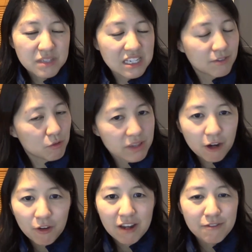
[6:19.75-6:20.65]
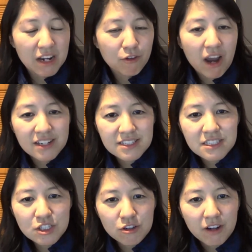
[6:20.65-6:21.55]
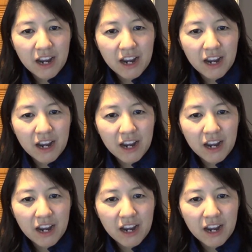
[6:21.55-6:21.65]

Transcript: even without having ever had a seizure,